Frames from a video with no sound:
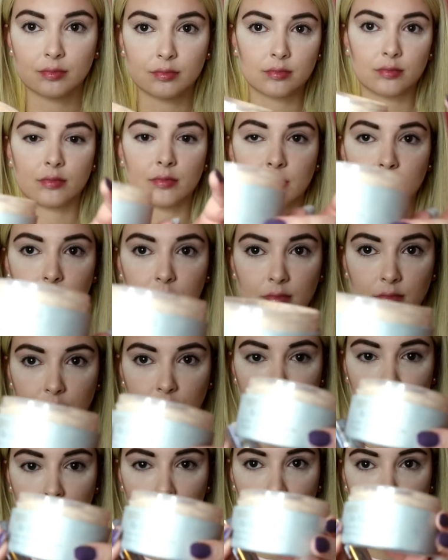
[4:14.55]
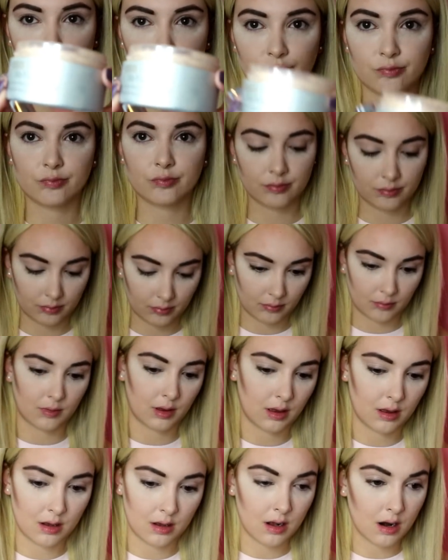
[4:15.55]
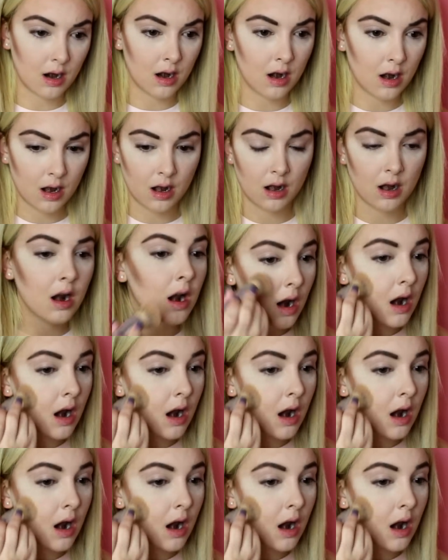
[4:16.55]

and under my contour